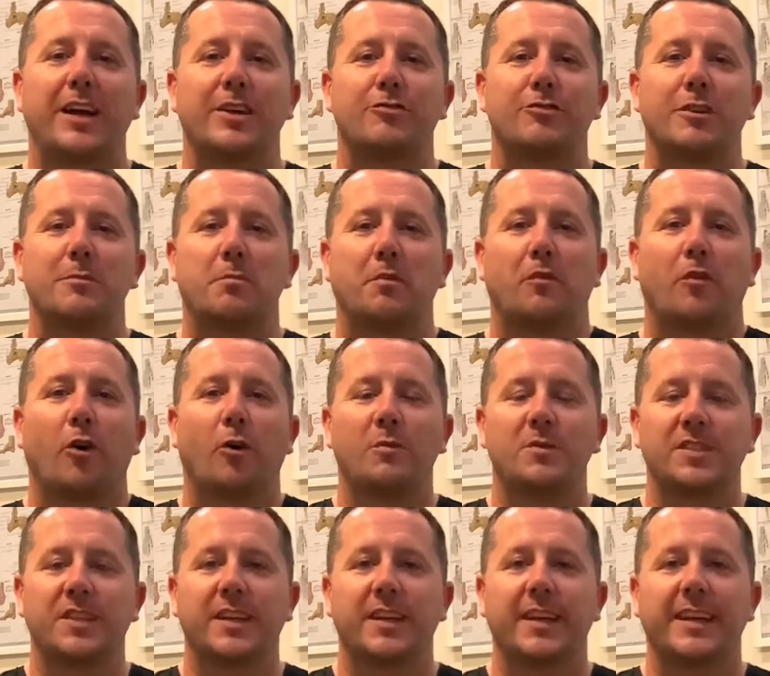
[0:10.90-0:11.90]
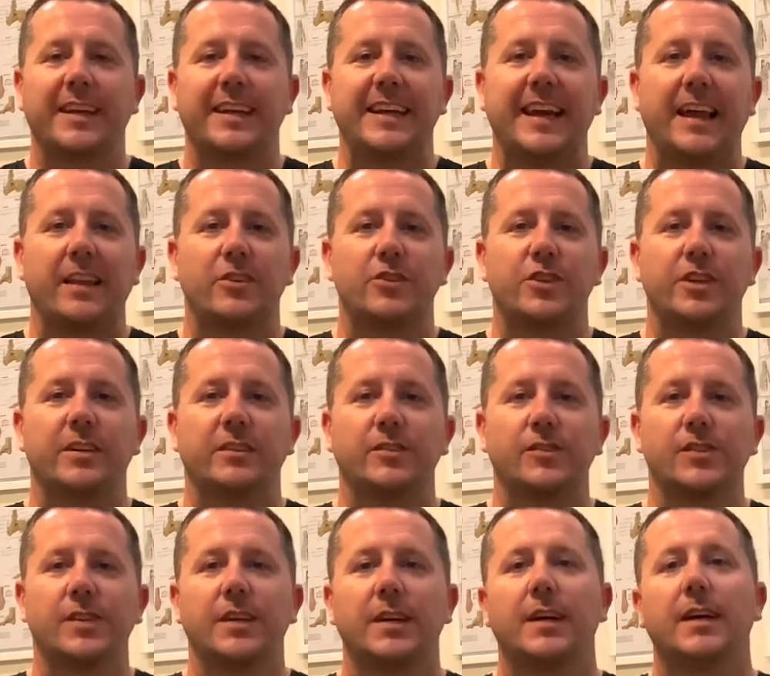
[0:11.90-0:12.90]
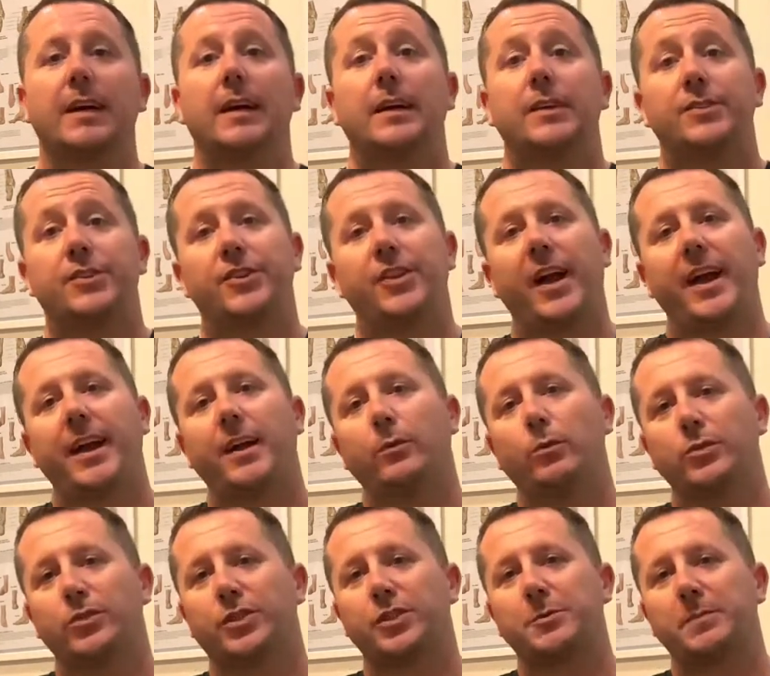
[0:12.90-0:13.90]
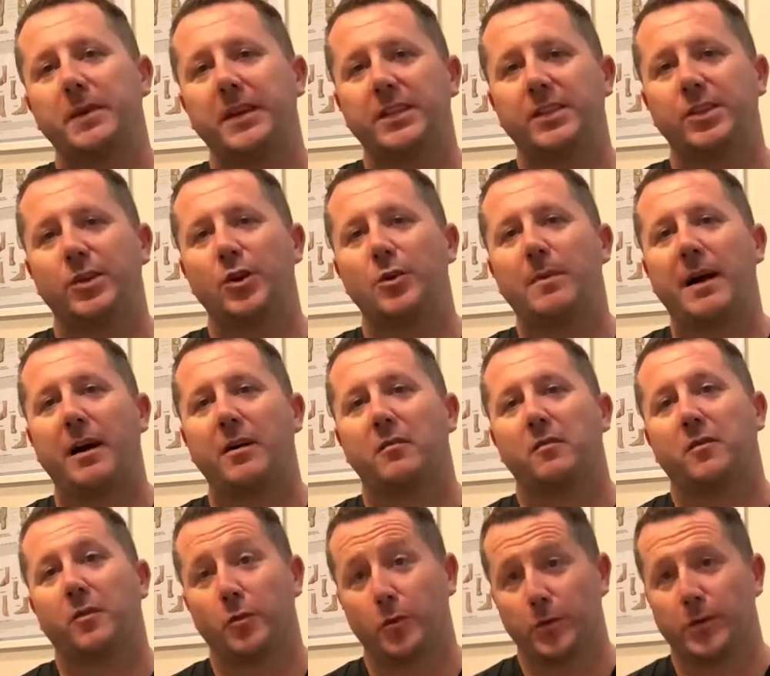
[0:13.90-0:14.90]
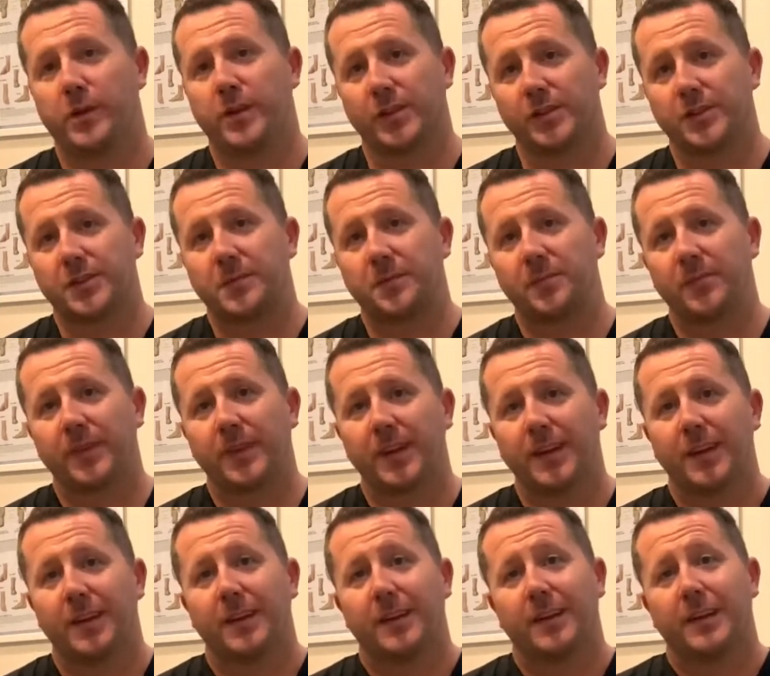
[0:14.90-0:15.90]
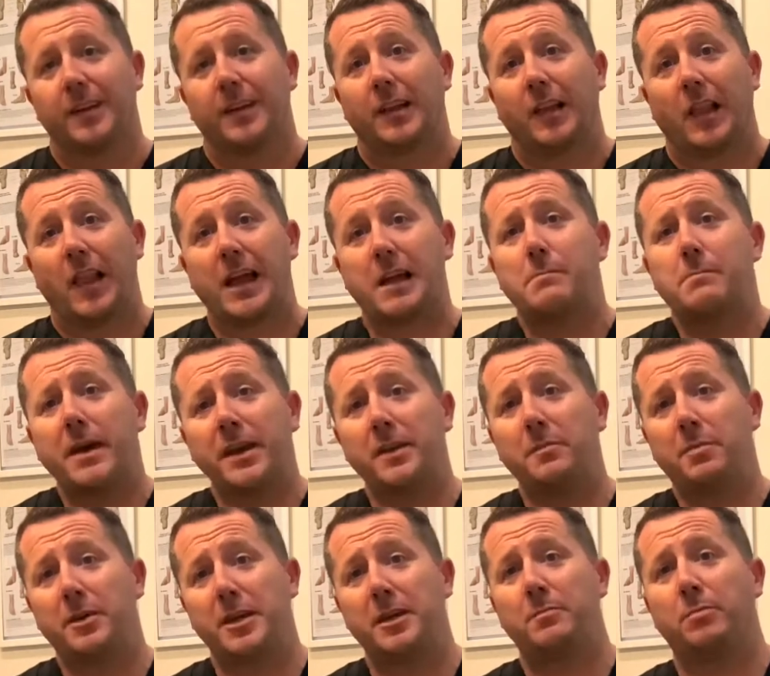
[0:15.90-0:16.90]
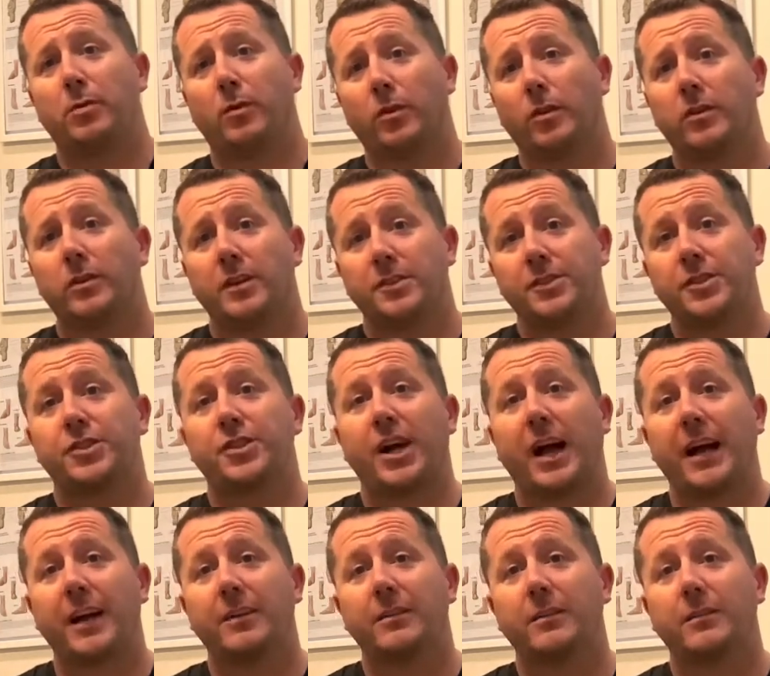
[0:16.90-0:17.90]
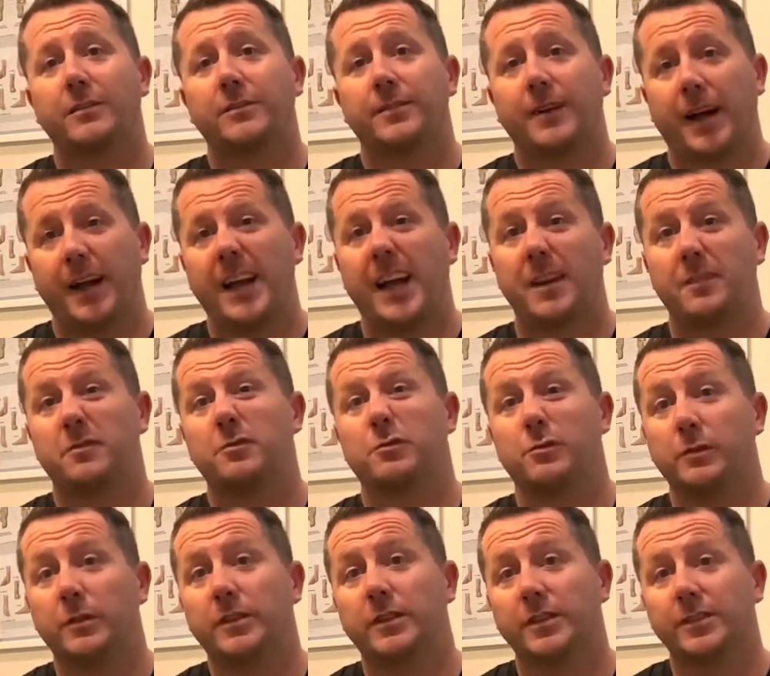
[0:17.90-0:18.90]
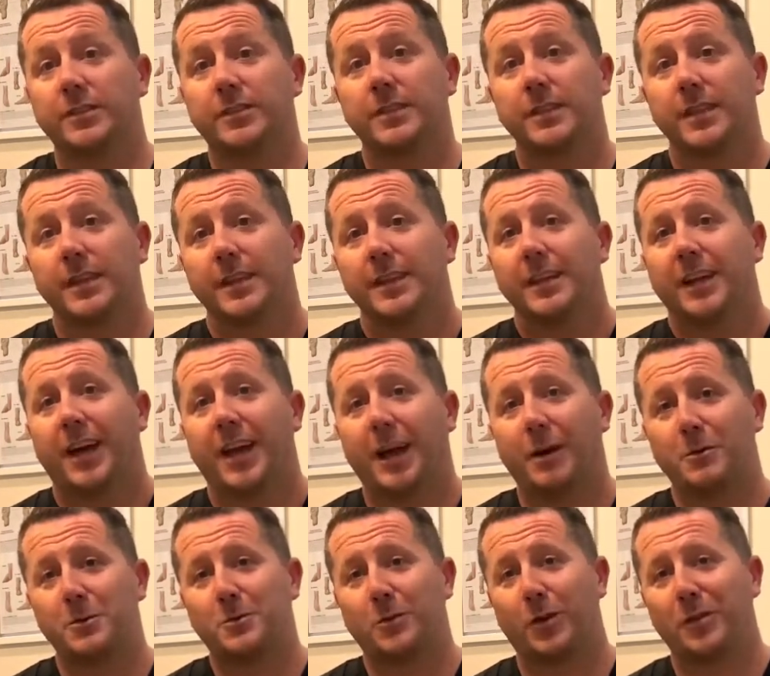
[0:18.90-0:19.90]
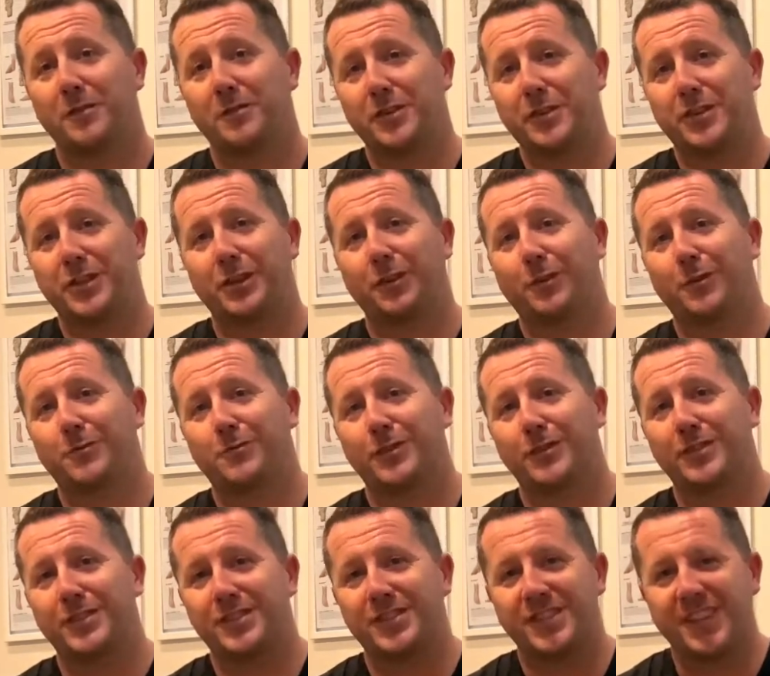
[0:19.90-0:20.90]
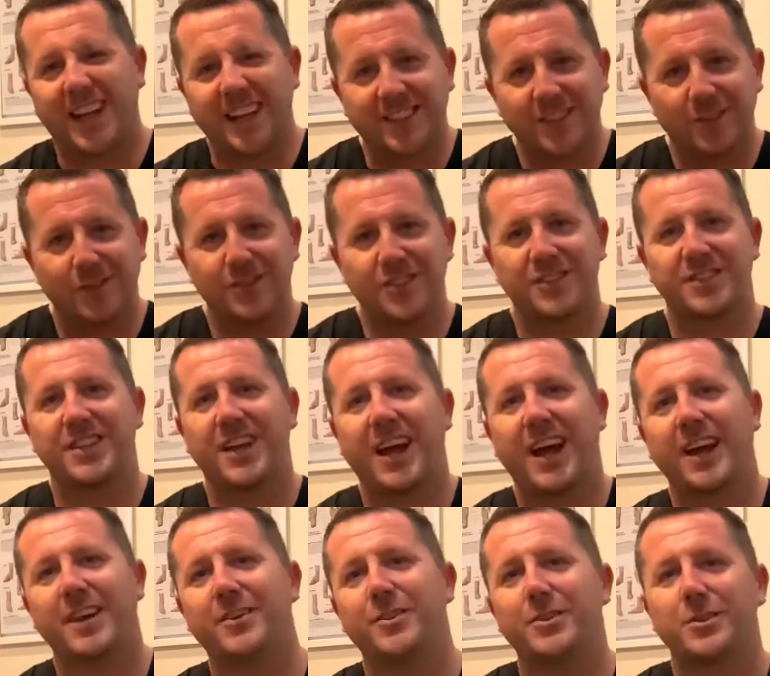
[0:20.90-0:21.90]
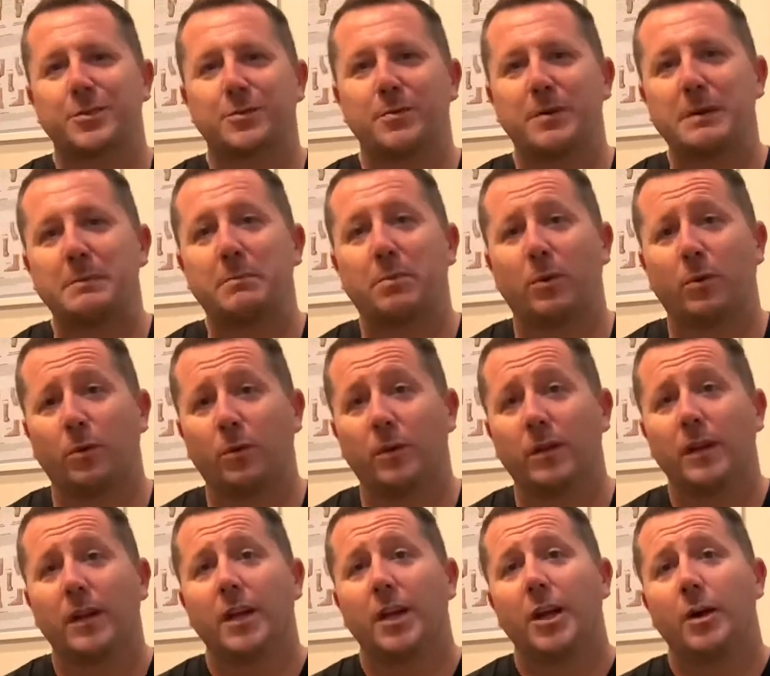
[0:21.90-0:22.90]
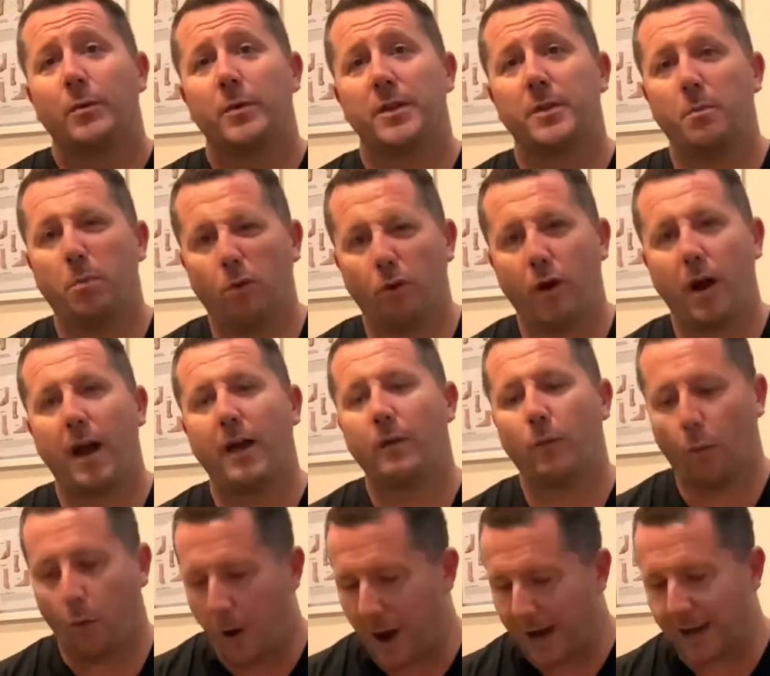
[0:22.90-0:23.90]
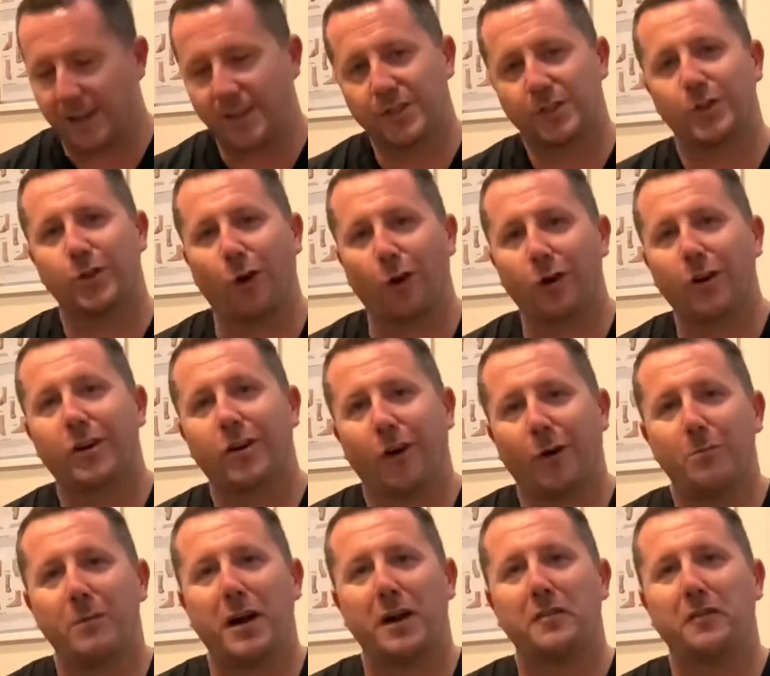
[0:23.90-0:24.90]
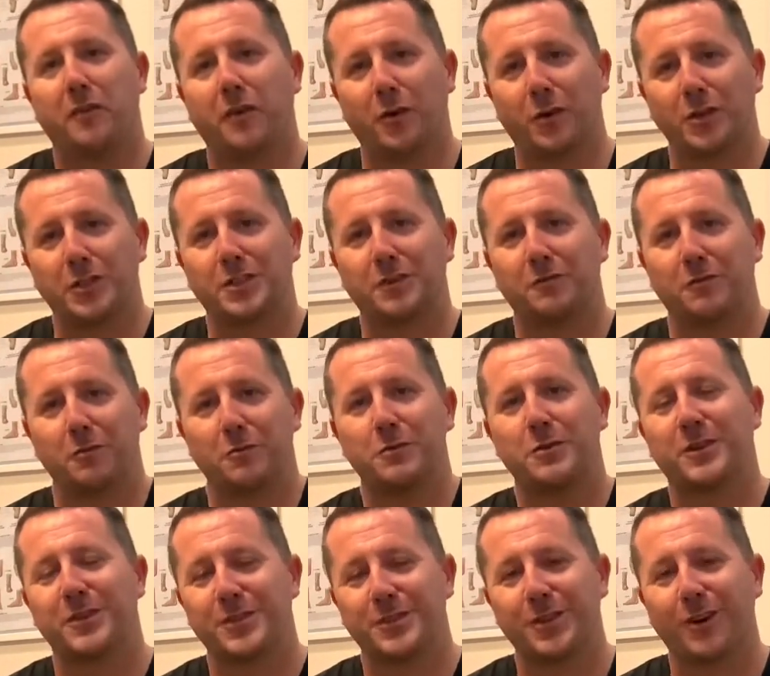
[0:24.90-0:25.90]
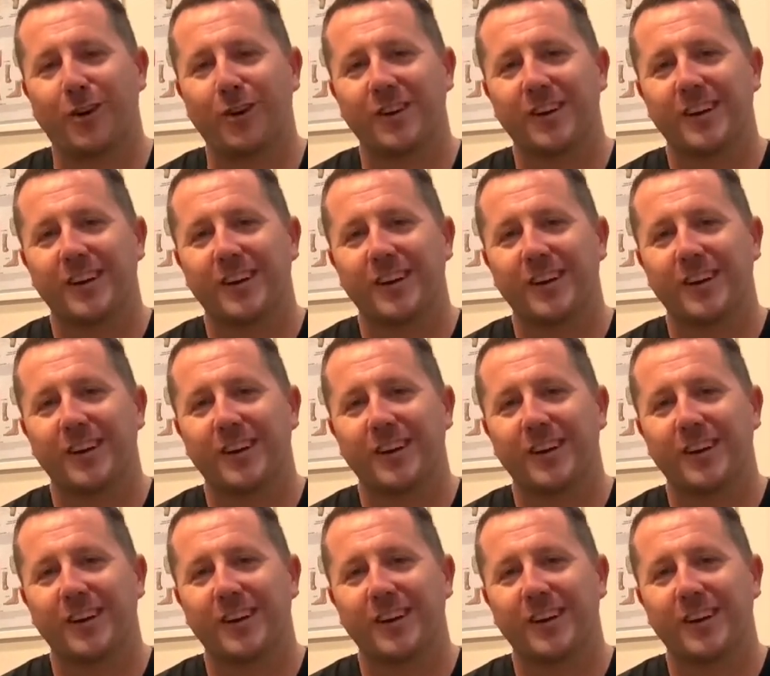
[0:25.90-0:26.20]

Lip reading: and Performance Clinic in Gala Shields. Today I want to speak to you about verrucas. Like many people, as a child I had verrucas, and I was one of the children sat on the side of the swimming pool with a bright white sock on my foot, a verruca sock,